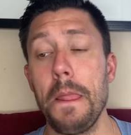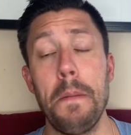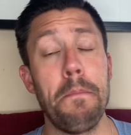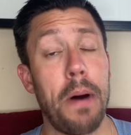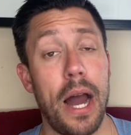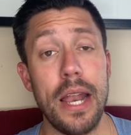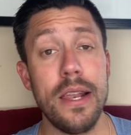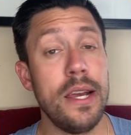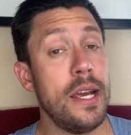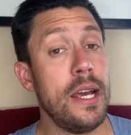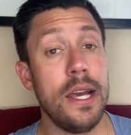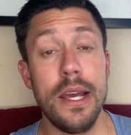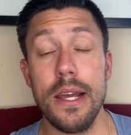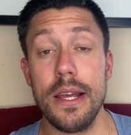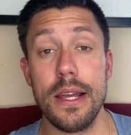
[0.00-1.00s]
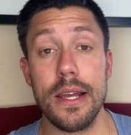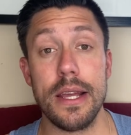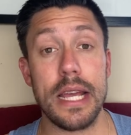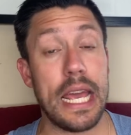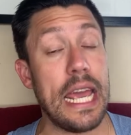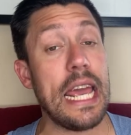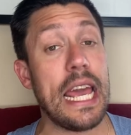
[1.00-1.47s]
But
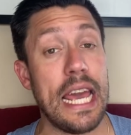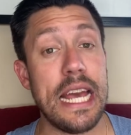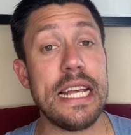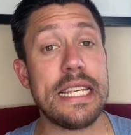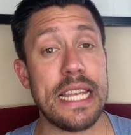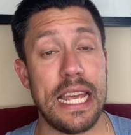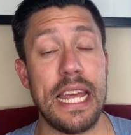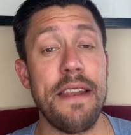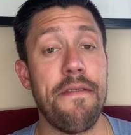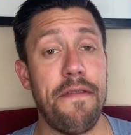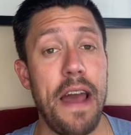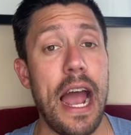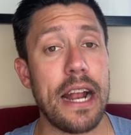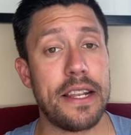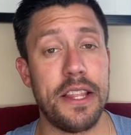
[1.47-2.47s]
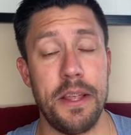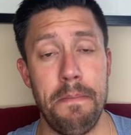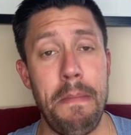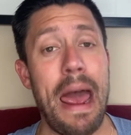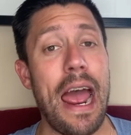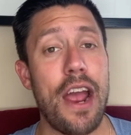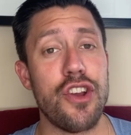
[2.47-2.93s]
he is, in fact, the
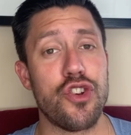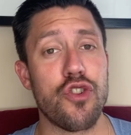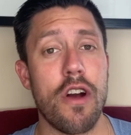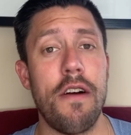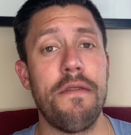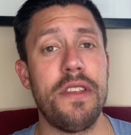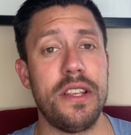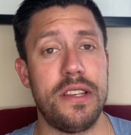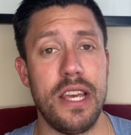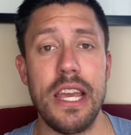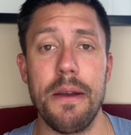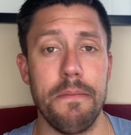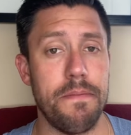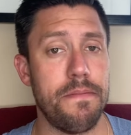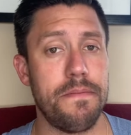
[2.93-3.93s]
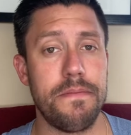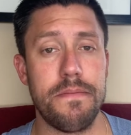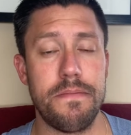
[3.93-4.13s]
manager of the team.